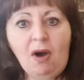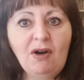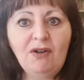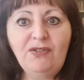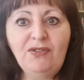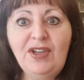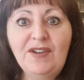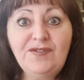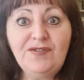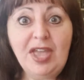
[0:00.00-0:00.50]

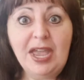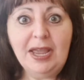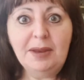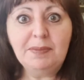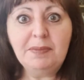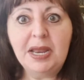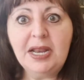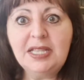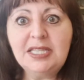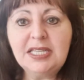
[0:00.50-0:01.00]
15
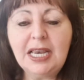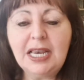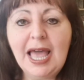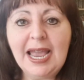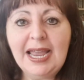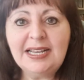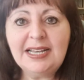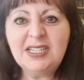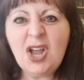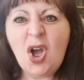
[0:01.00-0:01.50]
minutes
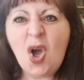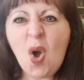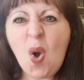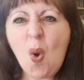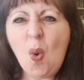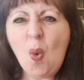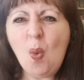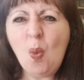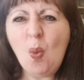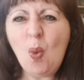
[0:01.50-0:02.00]
late.
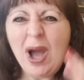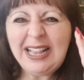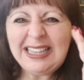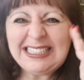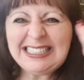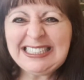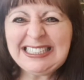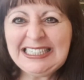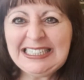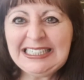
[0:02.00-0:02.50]

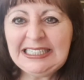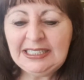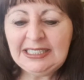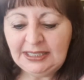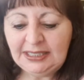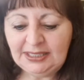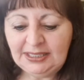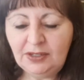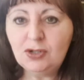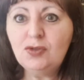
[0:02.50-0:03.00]
What?
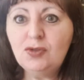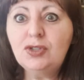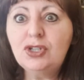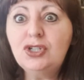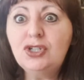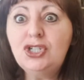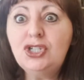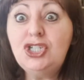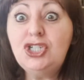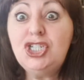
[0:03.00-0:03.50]

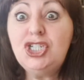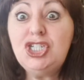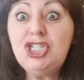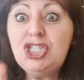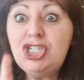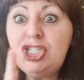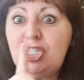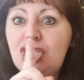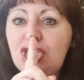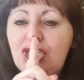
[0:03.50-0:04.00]

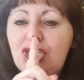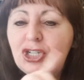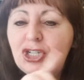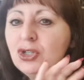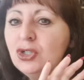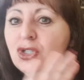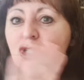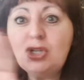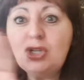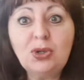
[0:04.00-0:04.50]
Shh.
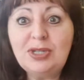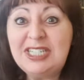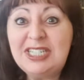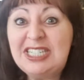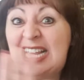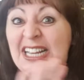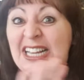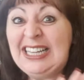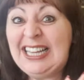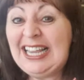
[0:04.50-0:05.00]
Don't
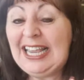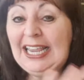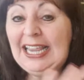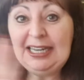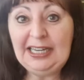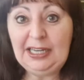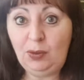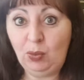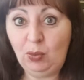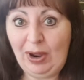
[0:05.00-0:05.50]
tell
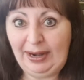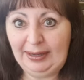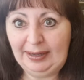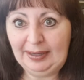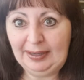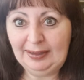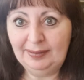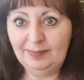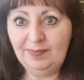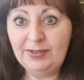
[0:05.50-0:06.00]
anyone.
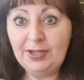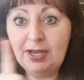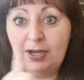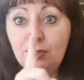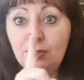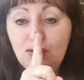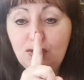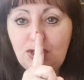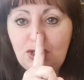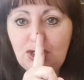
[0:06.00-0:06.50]

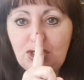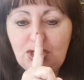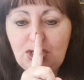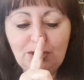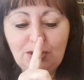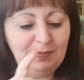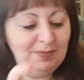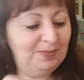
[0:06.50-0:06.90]
Shh.